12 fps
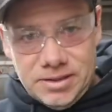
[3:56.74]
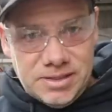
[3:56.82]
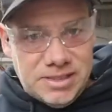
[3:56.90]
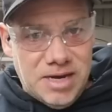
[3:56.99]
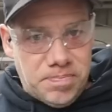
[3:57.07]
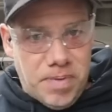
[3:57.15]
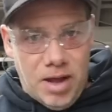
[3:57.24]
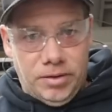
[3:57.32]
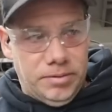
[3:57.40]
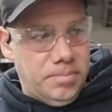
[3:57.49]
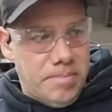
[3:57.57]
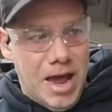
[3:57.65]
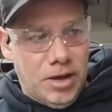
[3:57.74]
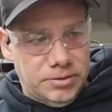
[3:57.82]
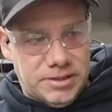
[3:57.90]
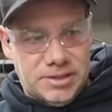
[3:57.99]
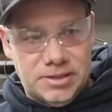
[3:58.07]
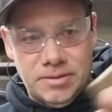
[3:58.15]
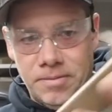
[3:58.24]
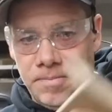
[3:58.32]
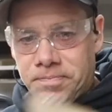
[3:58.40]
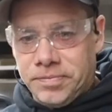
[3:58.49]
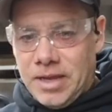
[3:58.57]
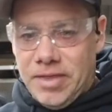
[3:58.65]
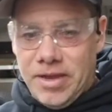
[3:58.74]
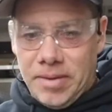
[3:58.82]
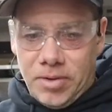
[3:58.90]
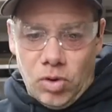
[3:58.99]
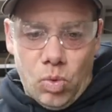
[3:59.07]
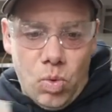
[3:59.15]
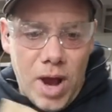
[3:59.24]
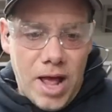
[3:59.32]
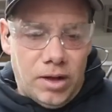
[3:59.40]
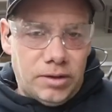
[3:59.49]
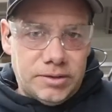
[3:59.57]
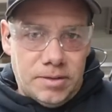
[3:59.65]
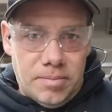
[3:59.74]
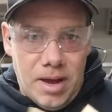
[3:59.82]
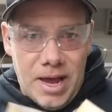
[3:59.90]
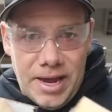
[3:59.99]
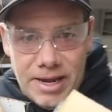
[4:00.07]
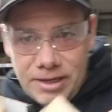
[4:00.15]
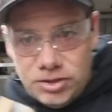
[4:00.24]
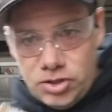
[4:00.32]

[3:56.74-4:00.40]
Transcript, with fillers: the seatbelt mounts and then I'm gonna weld my